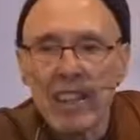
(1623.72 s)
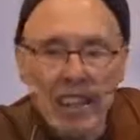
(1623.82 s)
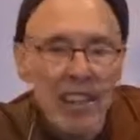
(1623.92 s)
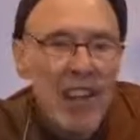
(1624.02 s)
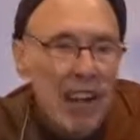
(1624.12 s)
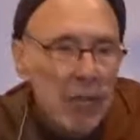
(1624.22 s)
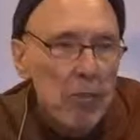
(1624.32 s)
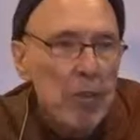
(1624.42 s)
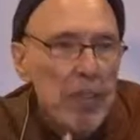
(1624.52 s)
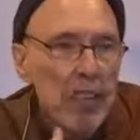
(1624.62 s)
And that
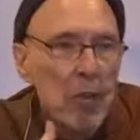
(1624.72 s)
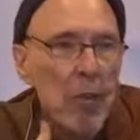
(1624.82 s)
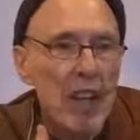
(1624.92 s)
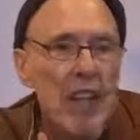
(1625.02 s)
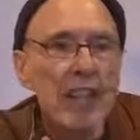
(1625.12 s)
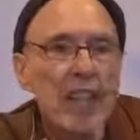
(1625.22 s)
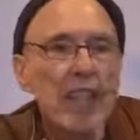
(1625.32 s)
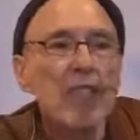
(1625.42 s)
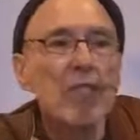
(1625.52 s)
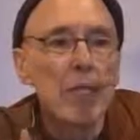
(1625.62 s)
would be the quality
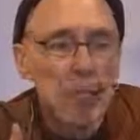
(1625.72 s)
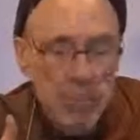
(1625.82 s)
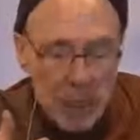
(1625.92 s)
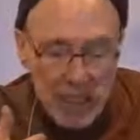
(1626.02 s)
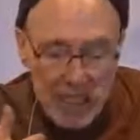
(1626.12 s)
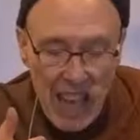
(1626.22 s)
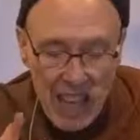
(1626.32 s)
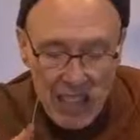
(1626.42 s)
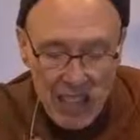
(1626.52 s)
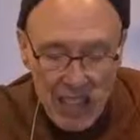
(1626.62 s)
of
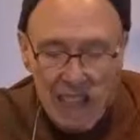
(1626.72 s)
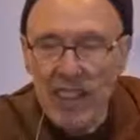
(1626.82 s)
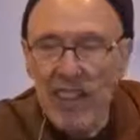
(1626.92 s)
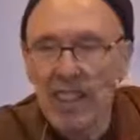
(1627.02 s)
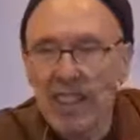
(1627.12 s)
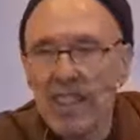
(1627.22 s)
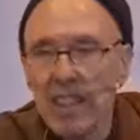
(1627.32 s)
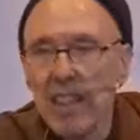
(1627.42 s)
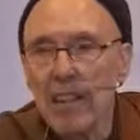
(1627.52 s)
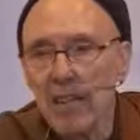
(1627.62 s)
pasada,
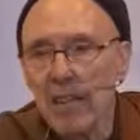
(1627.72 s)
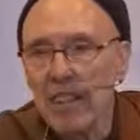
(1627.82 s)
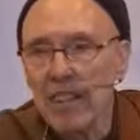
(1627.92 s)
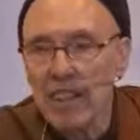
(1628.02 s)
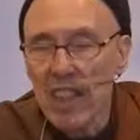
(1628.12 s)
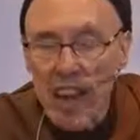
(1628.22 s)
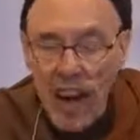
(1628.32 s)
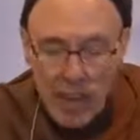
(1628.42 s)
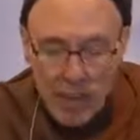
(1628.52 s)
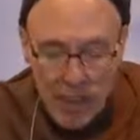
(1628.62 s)
of this
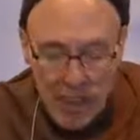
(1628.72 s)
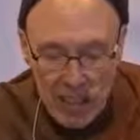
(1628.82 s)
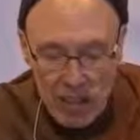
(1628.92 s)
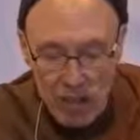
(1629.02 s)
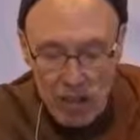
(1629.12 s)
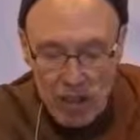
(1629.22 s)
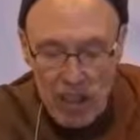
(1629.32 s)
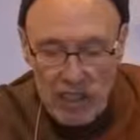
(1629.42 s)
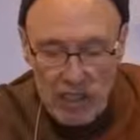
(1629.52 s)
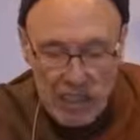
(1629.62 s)
confidence or
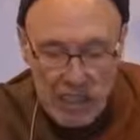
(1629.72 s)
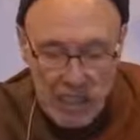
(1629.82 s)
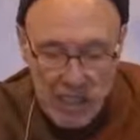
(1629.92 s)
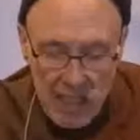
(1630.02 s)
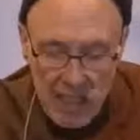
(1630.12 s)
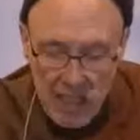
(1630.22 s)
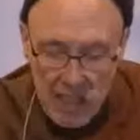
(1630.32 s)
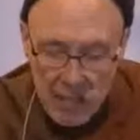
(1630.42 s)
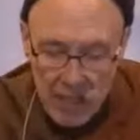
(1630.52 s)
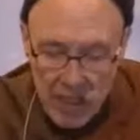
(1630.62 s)
trust.
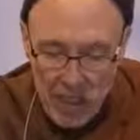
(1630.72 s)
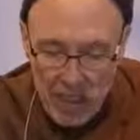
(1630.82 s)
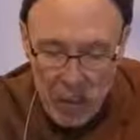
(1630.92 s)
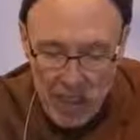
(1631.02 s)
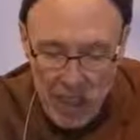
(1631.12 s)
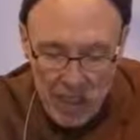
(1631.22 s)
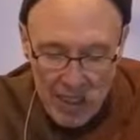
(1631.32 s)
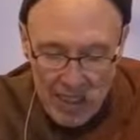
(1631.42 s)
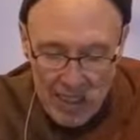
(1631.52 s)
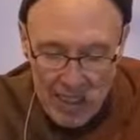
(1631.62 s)
And so
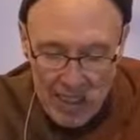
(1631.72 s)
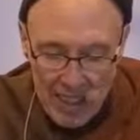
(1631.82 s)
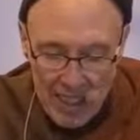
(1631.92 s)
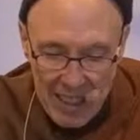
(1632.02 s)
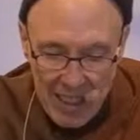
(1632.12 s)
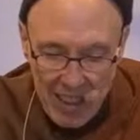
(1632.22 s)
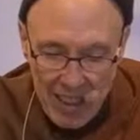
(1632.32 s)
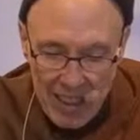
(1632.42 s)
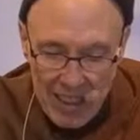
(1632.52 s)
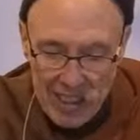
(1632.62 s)
Ananda says that there are
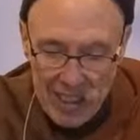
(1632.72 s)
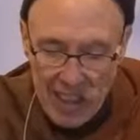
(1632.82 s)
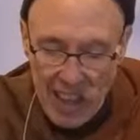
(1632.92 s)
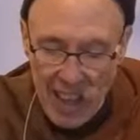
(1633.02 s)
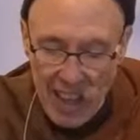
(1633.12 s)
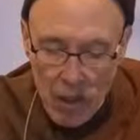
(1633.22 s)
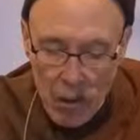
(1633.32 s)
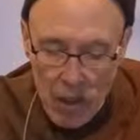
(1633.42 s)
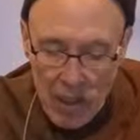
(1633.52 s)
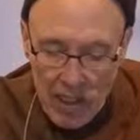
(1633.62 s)
these 10
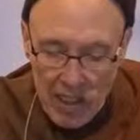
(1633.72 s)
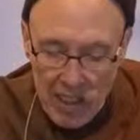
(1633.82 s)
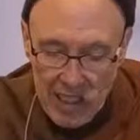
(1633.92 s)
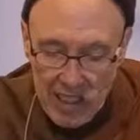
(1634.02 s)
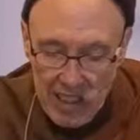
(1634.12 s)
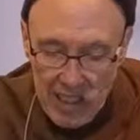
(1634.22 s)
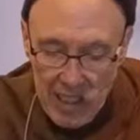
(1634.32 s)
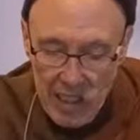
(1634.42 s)
qualities